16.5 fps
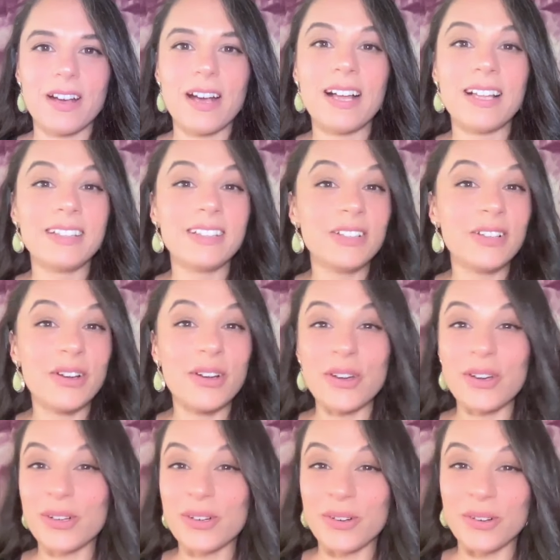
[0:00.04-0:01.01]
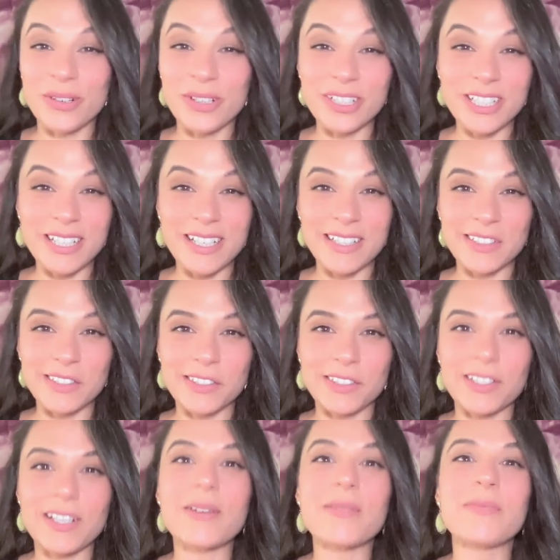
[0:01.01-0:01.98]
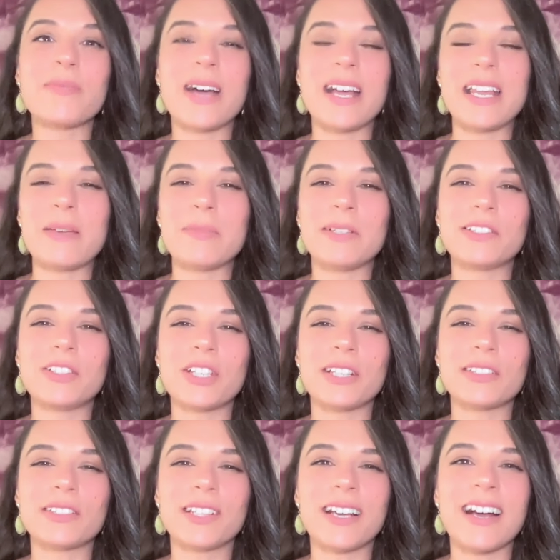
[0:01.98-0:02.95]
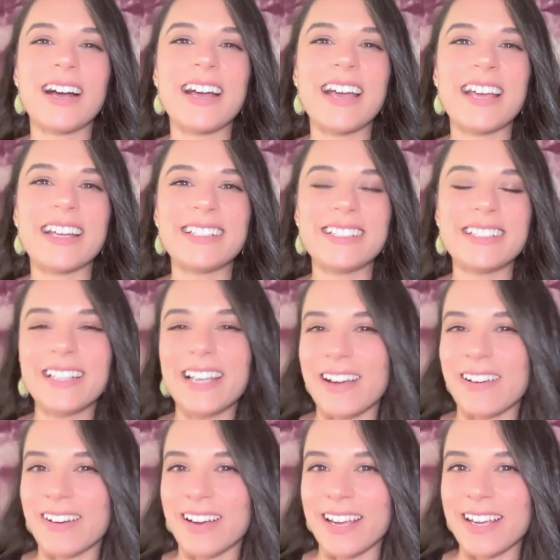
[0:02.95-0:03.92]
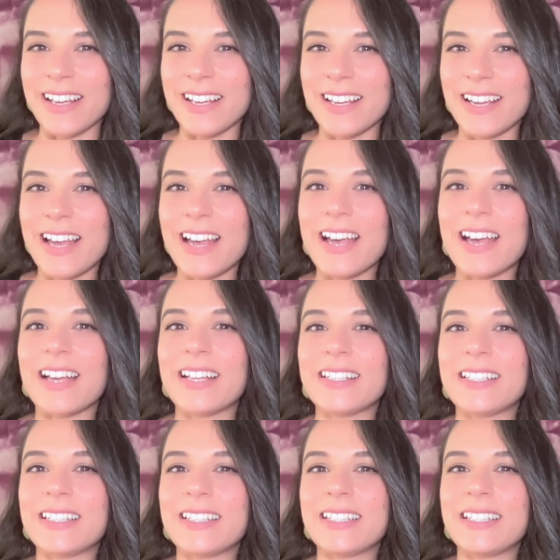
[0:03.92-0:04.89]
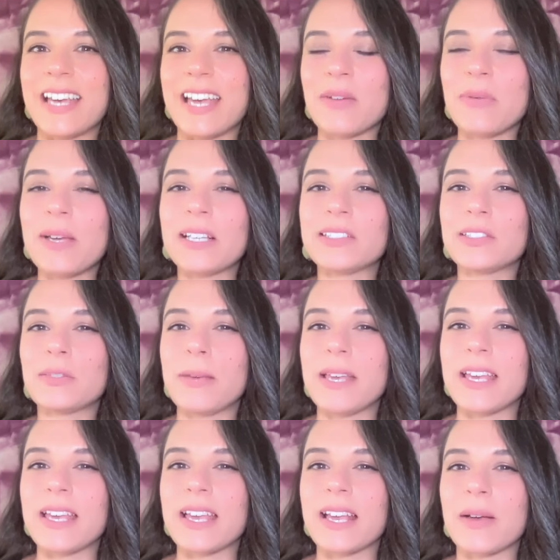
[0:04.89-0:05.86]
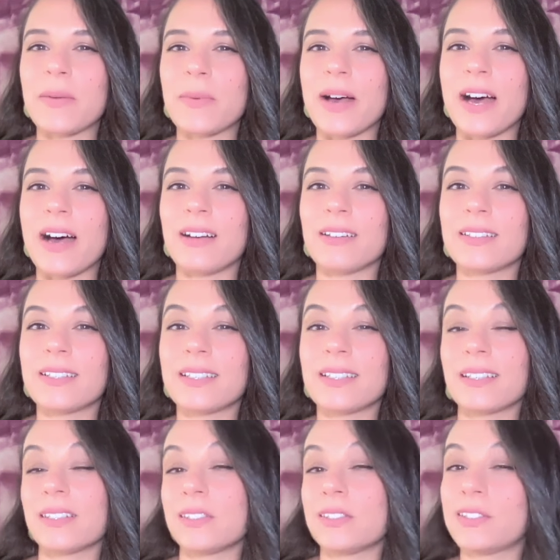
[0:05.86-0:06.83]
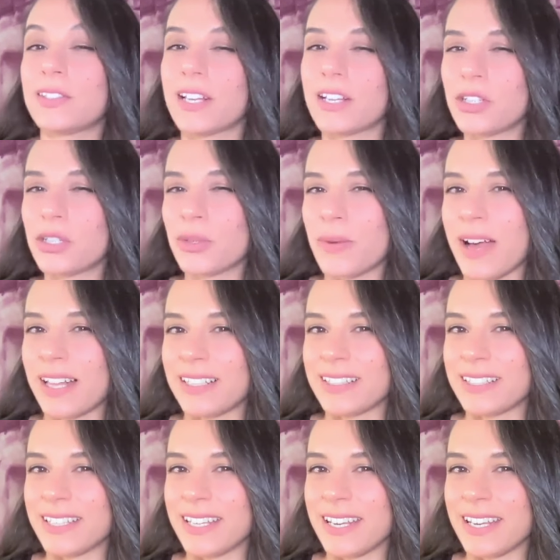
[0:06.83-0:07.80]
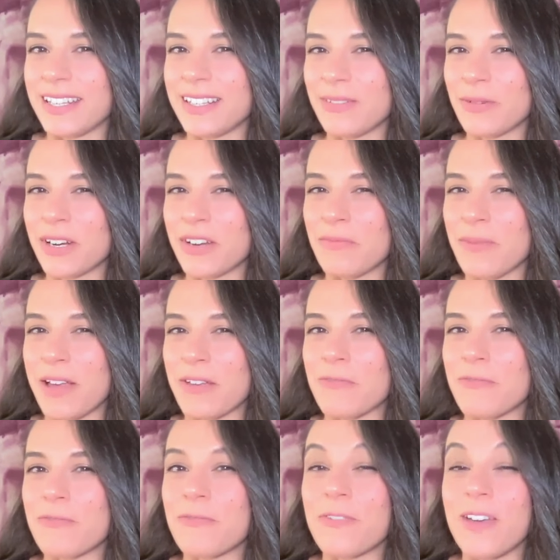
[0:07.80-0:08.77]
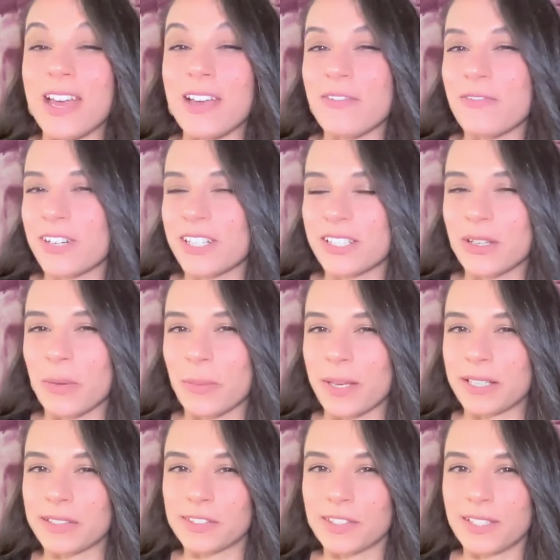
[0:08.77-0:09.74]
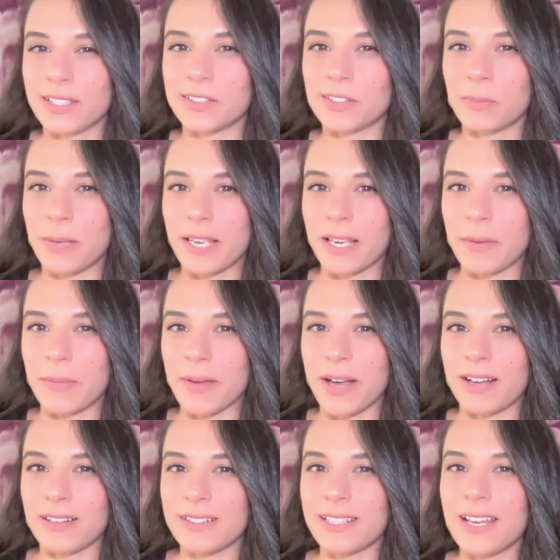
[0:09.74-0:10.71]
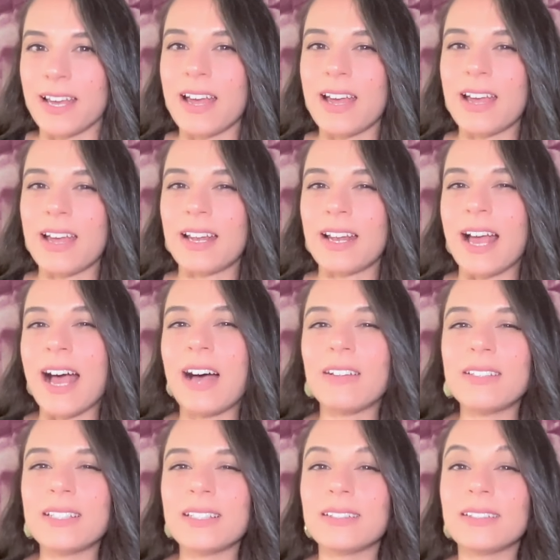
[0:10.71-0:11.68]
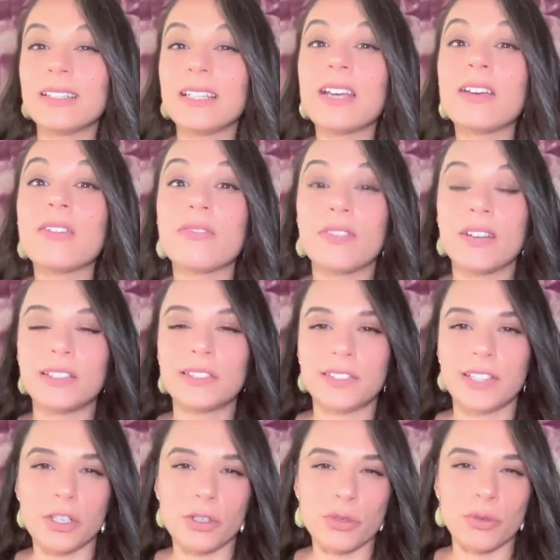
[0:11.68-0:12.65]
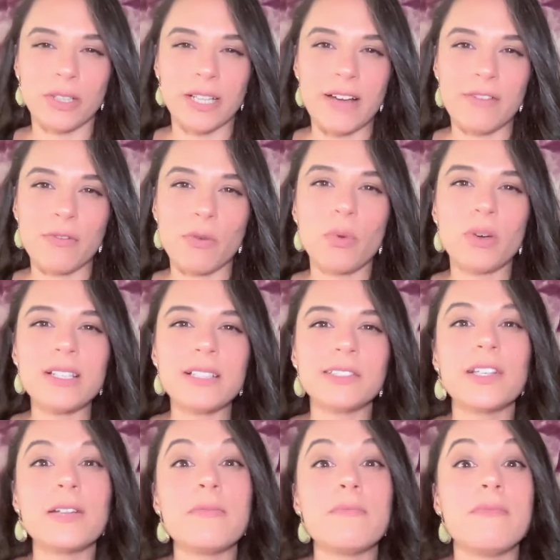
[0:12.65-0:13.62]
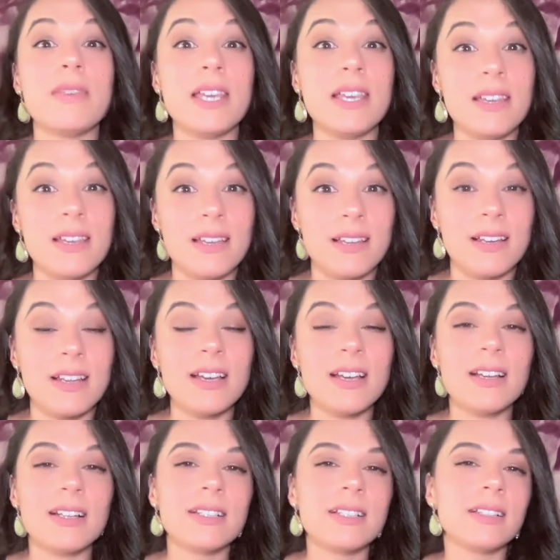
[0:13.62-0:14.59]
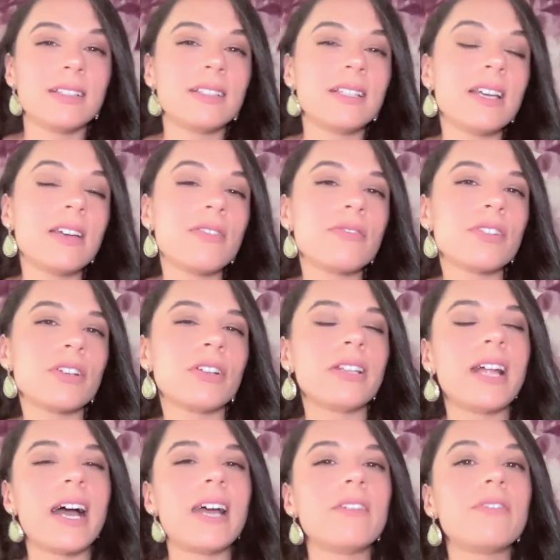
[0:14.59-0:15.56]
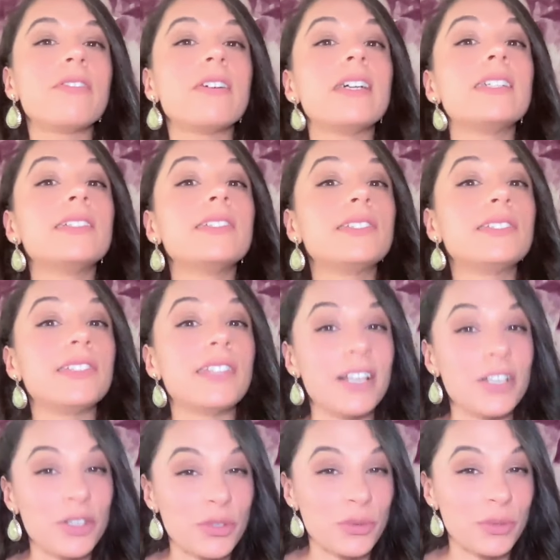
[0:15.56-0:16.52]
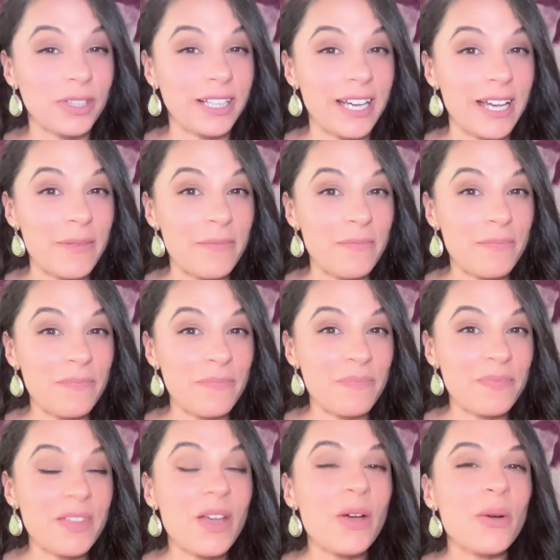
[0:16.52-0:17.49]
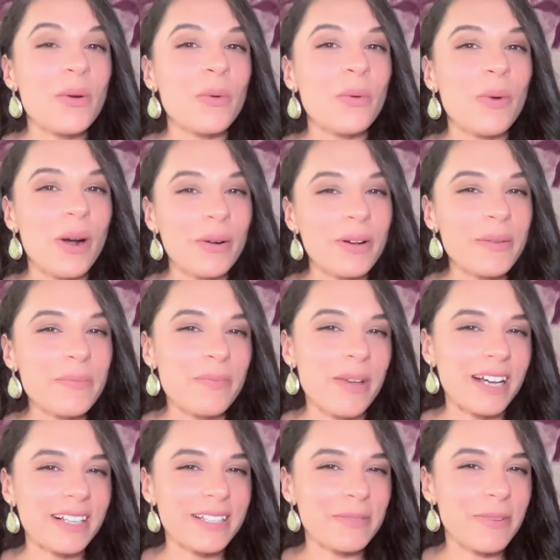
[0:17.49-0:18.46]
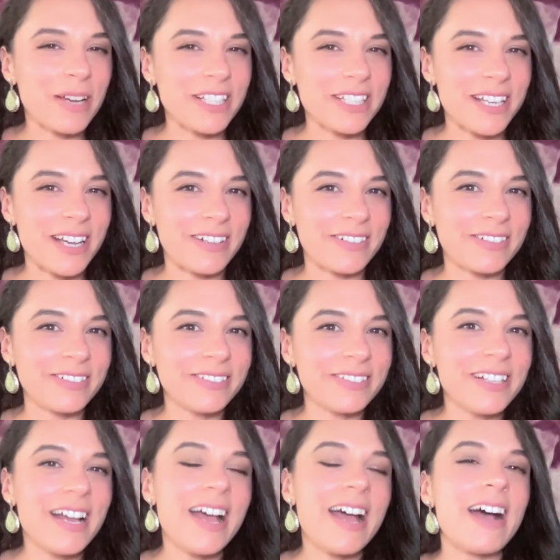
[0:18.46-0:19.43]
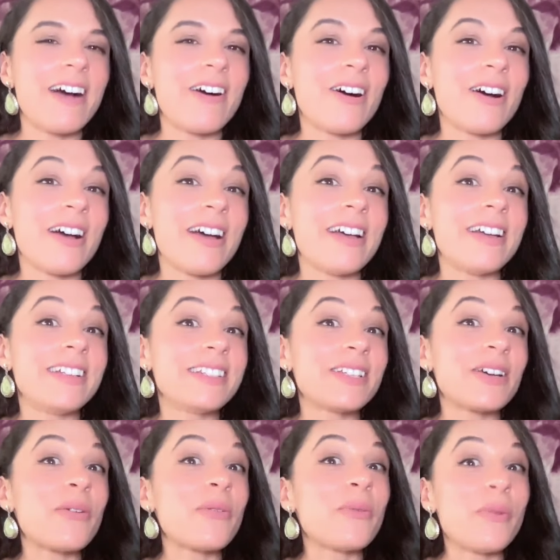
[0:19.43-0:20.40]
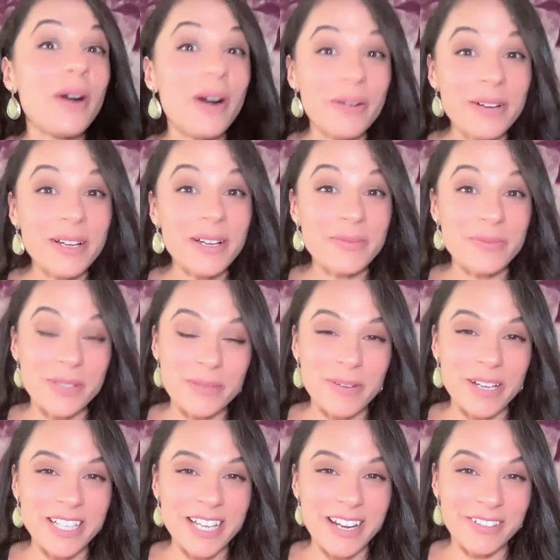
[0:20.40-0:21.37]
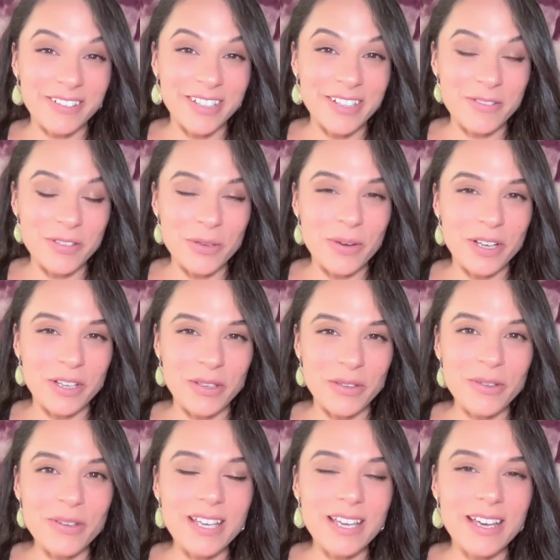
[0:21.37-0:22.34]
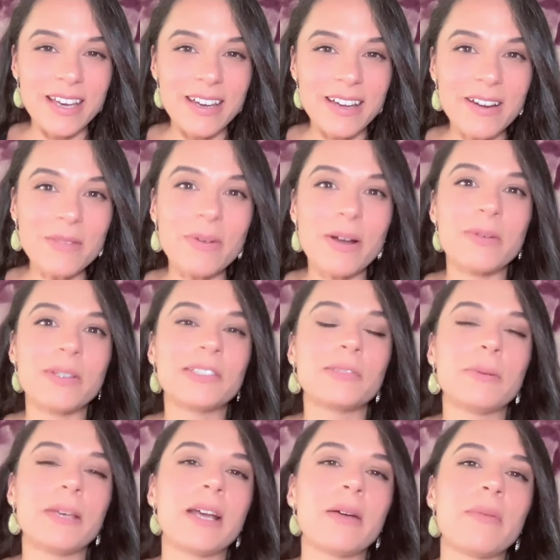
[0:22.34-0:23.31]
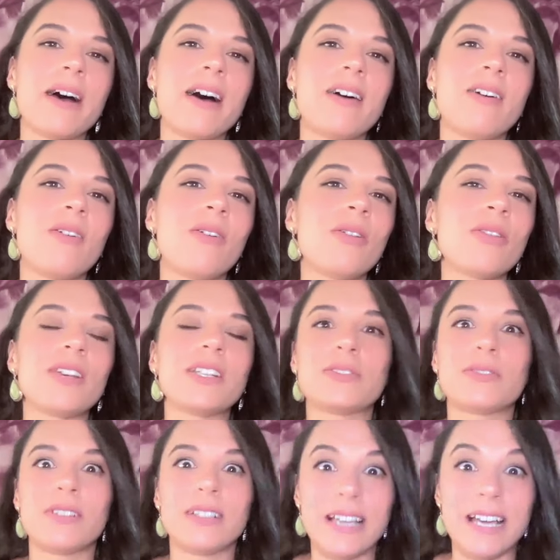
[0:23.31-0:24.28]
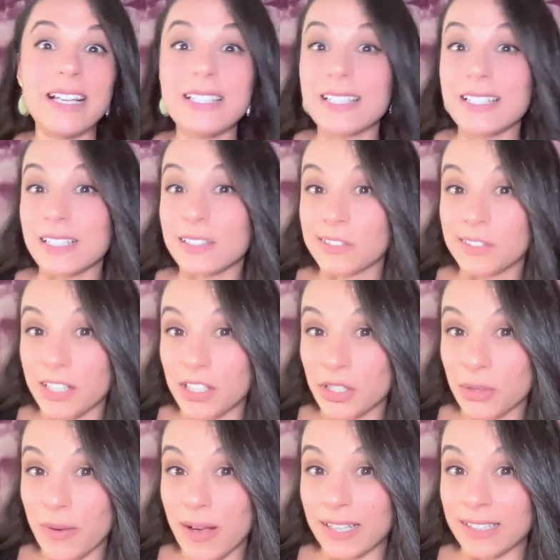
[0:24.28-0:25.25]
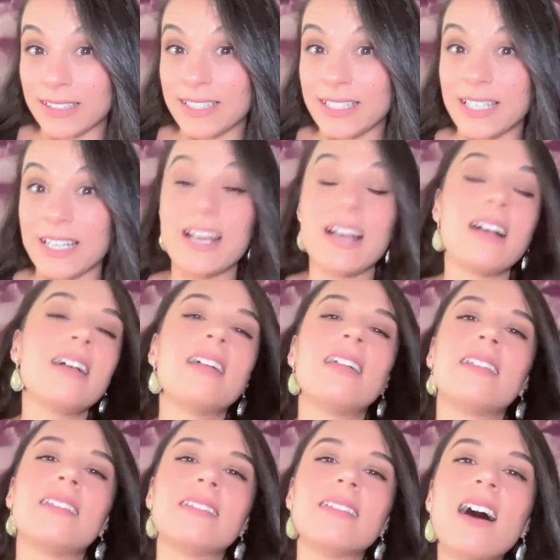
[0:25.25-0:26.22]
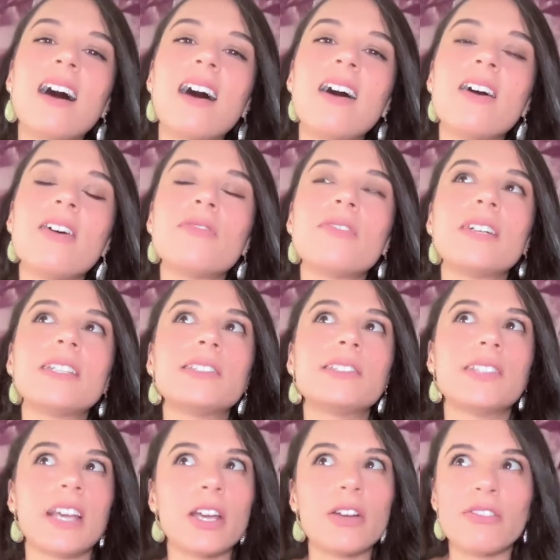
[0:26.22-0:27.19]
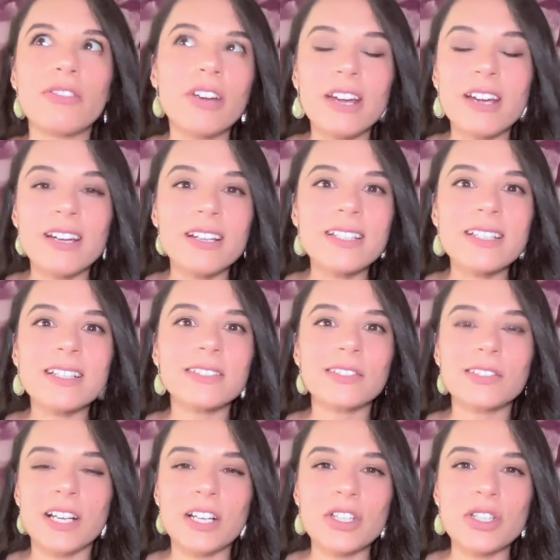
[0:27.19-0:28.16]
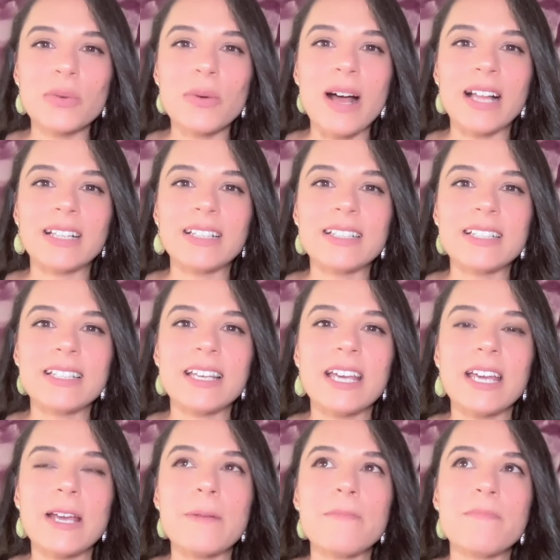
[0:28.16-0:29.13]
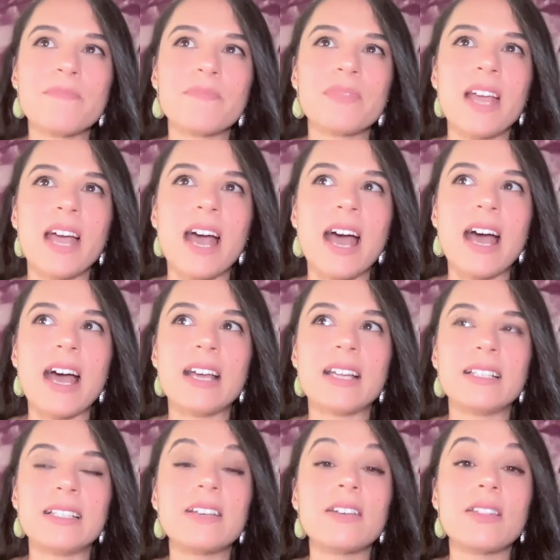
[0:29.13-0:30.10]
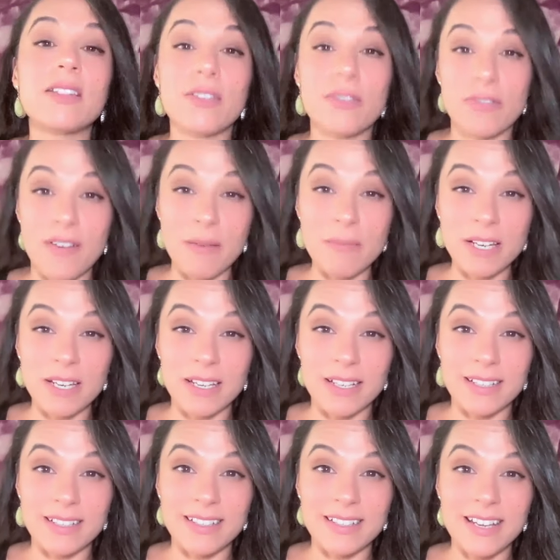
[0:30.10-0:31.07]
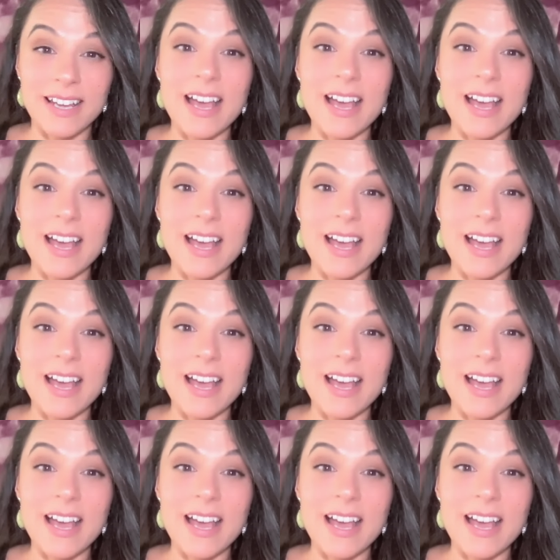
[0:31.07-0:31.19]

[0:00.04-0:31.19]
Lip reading: Hello, gorgeous. My name is Jessica Angelari, and today we are speaking about sensuality, one of my favorite topics to speak about, and how to live a sensual life. What does it mean to live your life sensually? Welcome back to my channel, and welcome to my channel if you are new here, where we speak about all things related to sensuality, love, sacred sexuality, and the feminine.